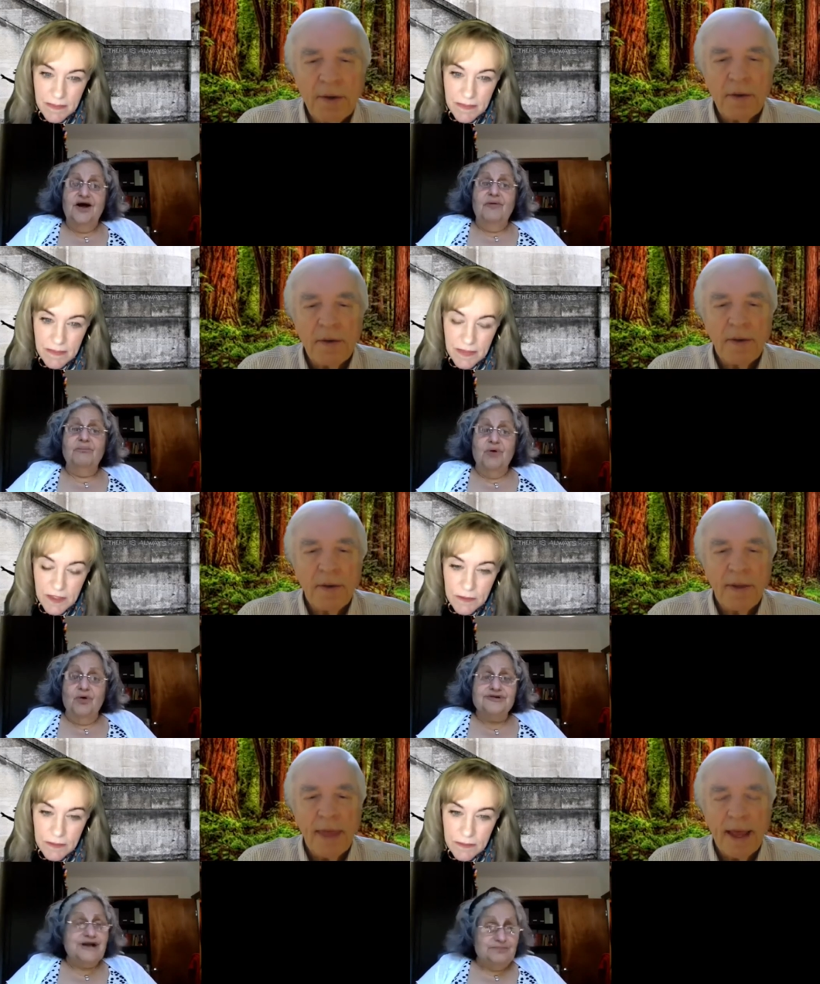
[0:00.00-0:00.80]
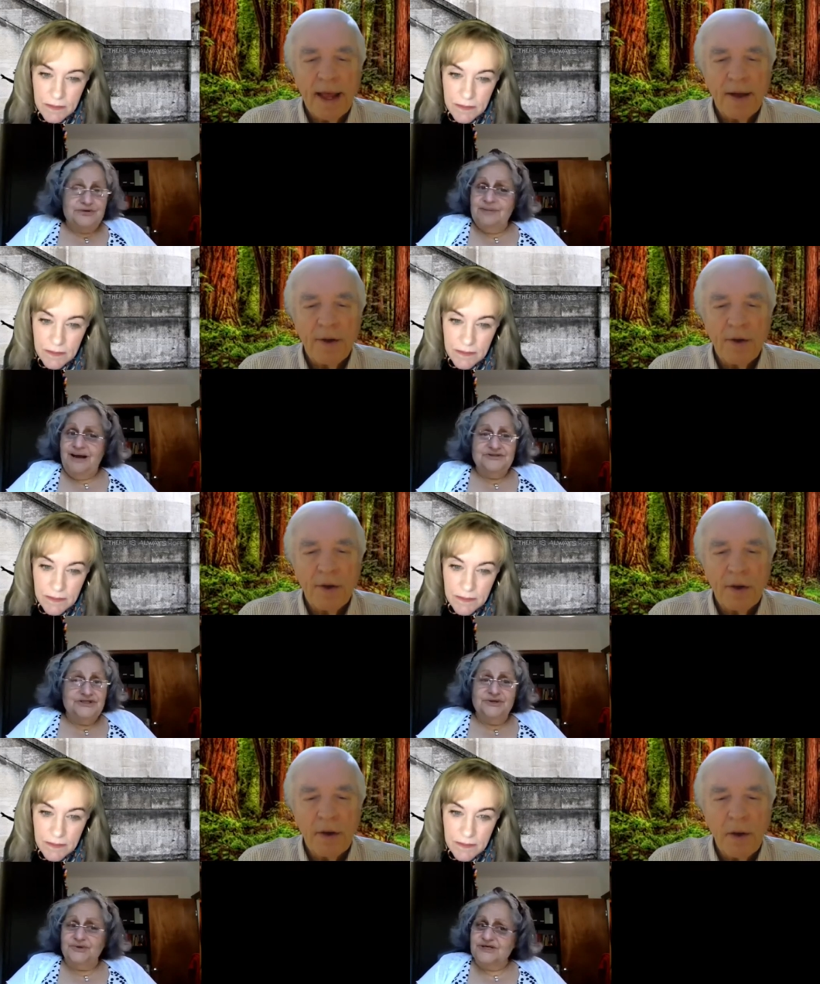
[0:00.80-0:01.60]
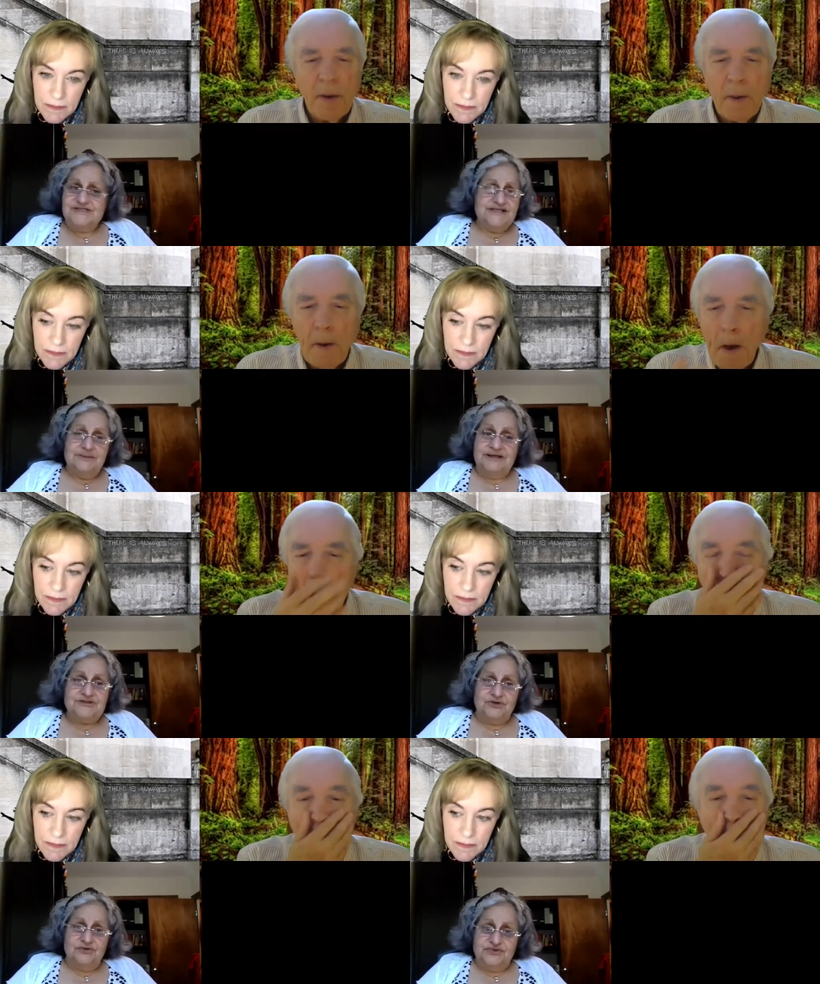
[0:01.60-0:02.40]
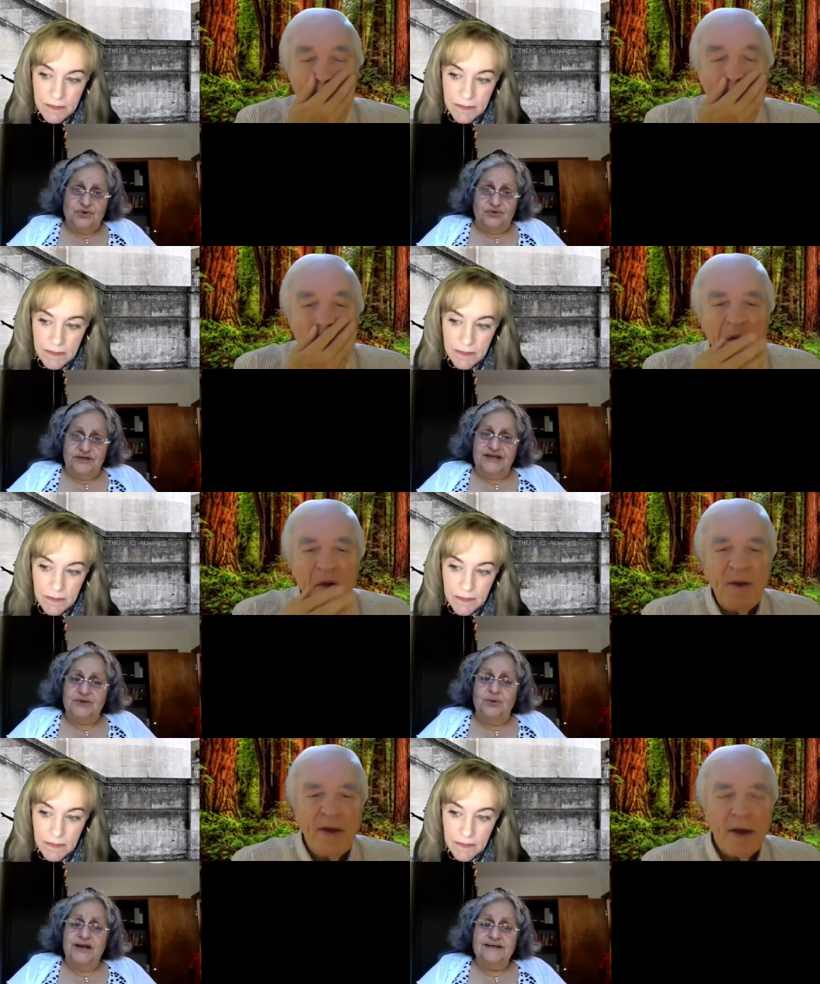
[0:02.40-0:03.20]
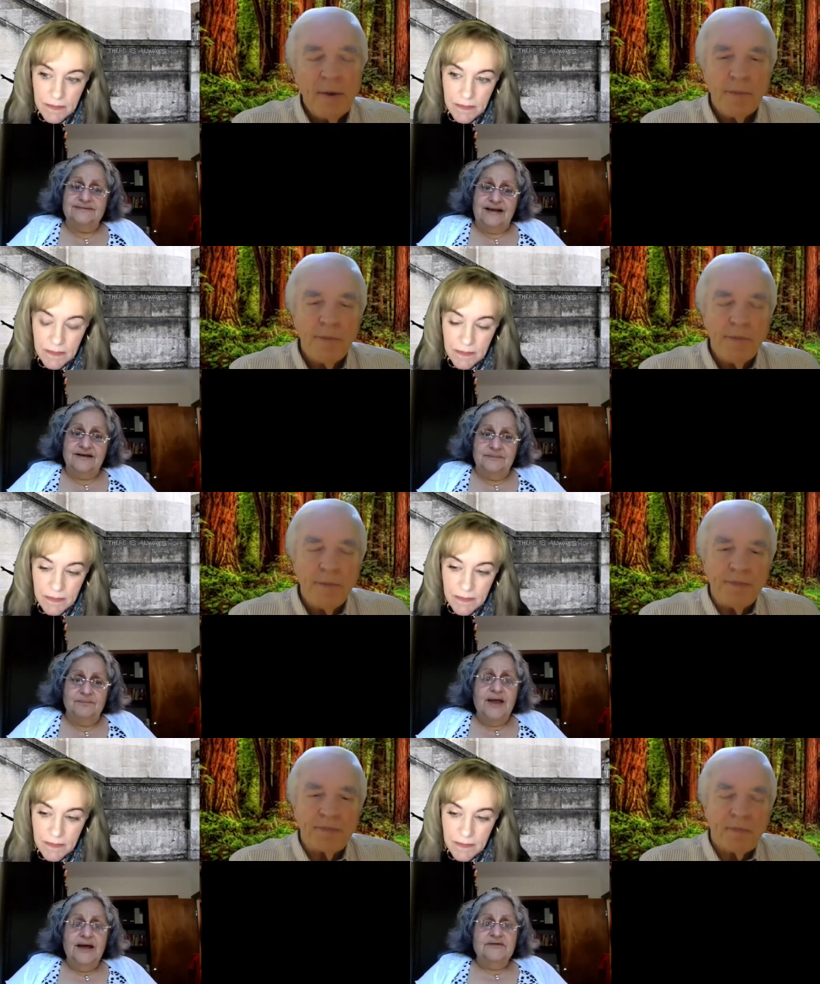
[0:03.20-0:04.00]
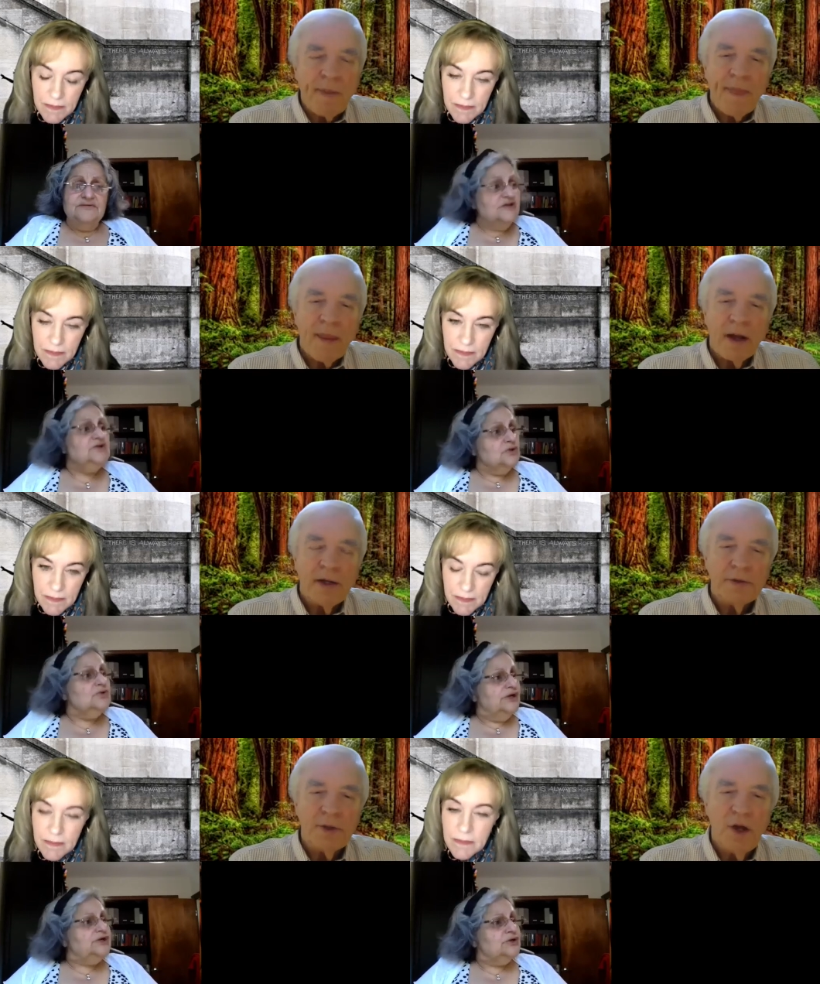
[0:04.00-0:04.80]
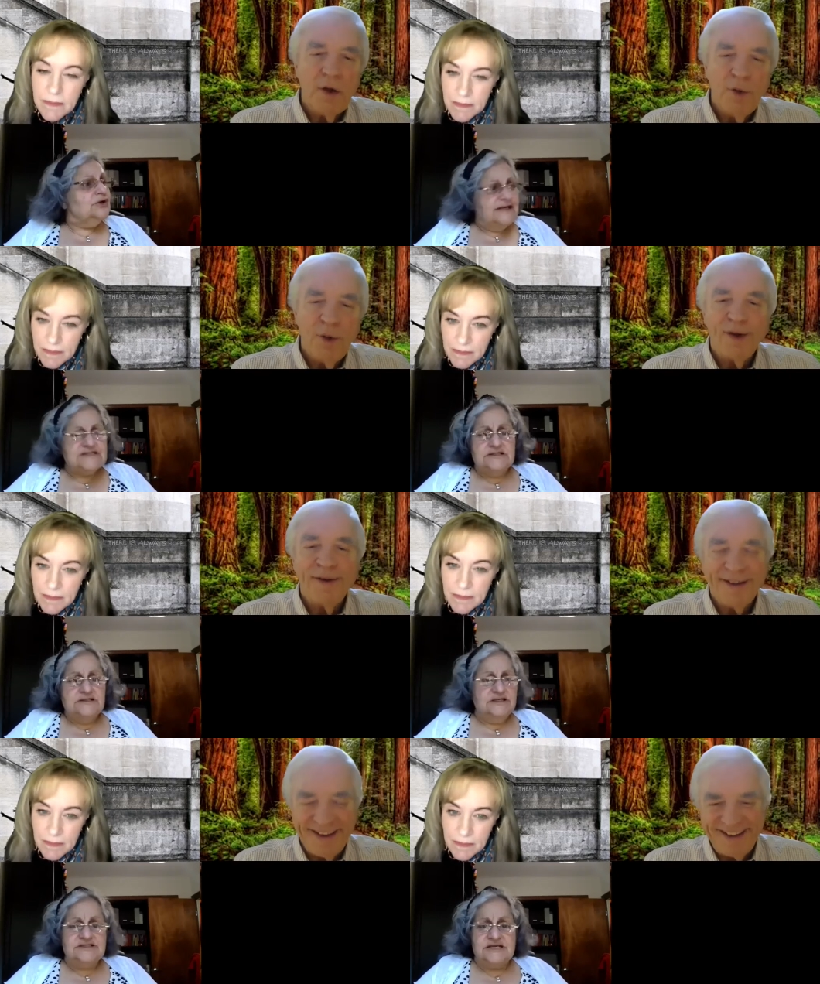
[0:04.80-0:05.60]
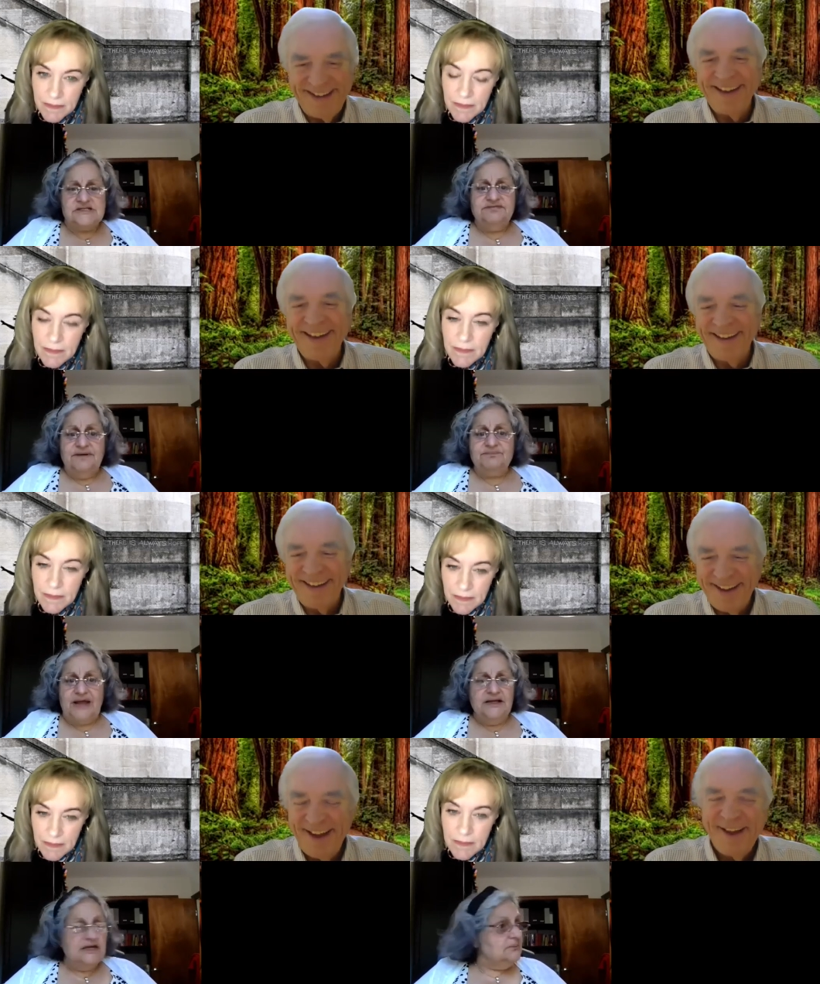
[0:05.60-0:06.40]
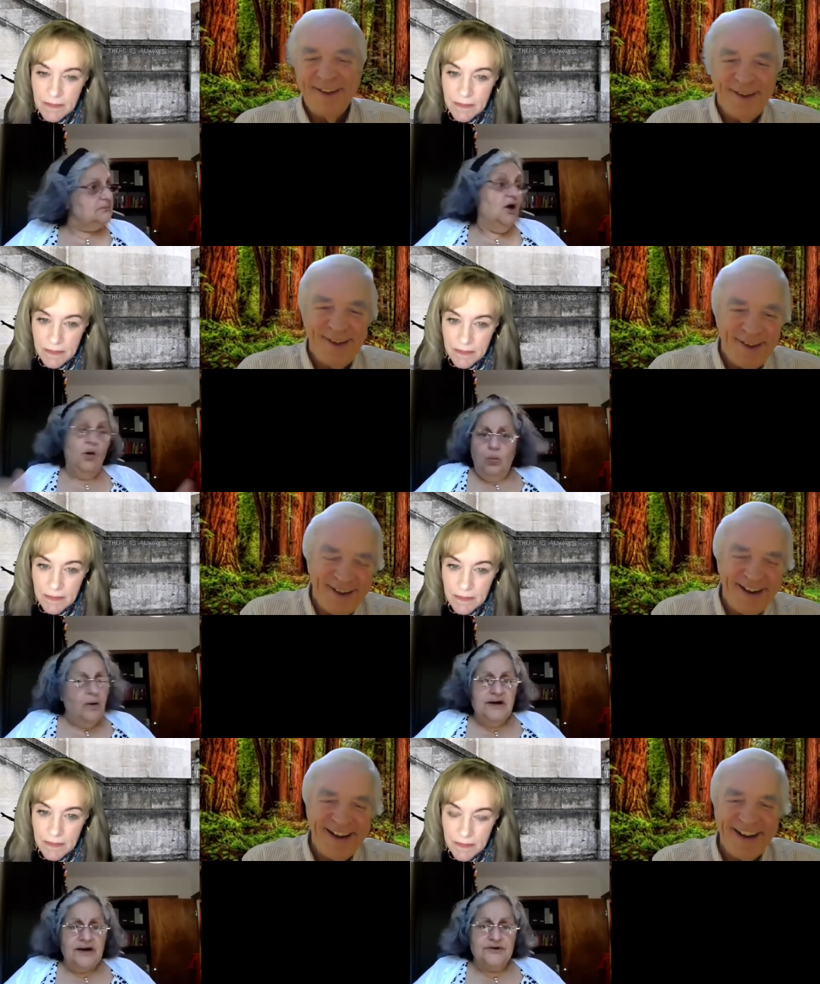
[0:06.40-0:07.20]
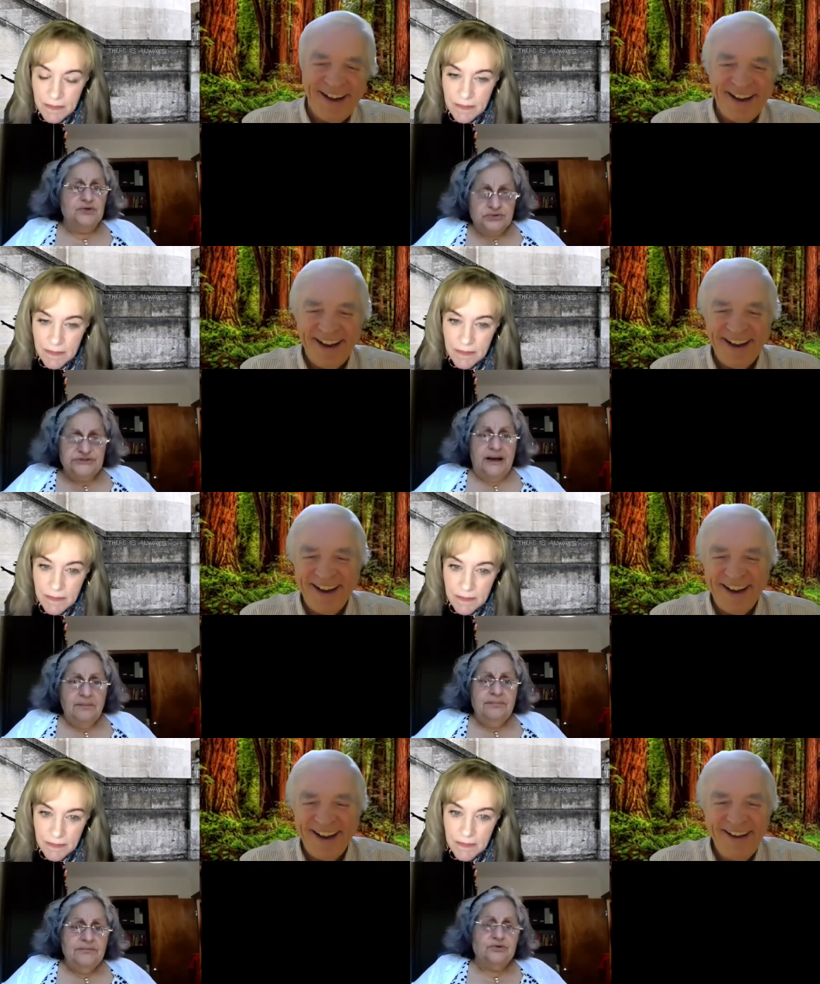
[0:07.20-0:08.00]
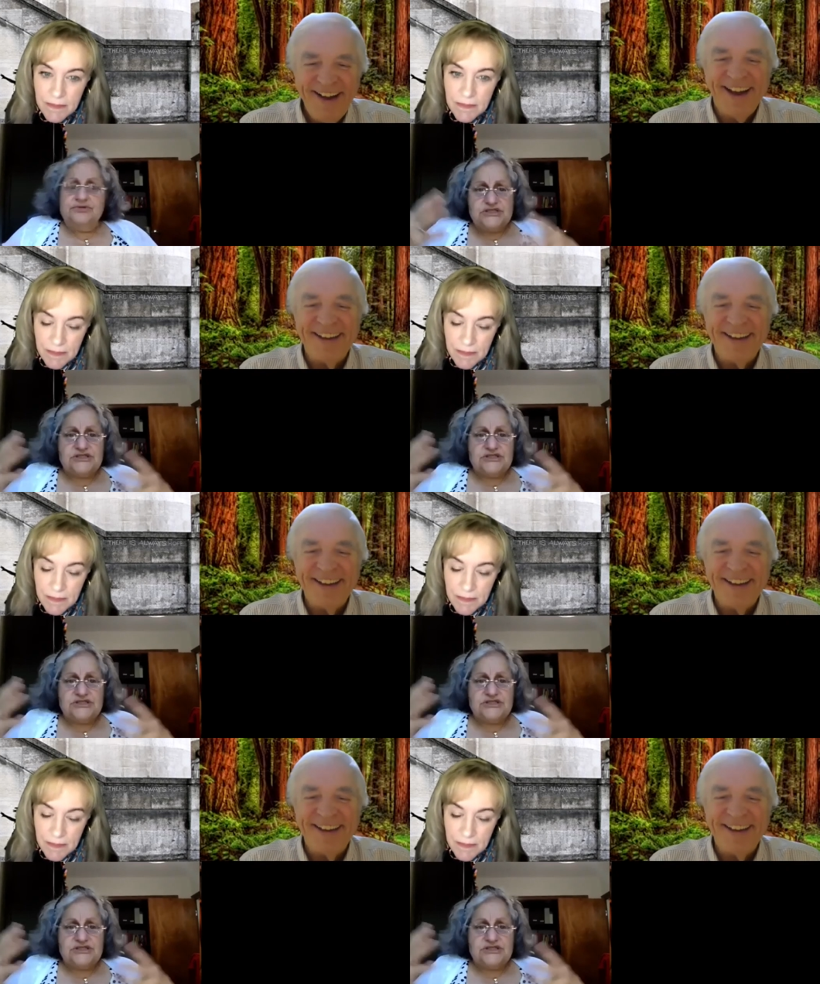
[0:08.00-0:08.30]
Speaker 1: more reprimanding, or is it a matter of tone? Like when I tell him, didn't you learn your lesson? It's as if I'm telling him, what are you, dumb? You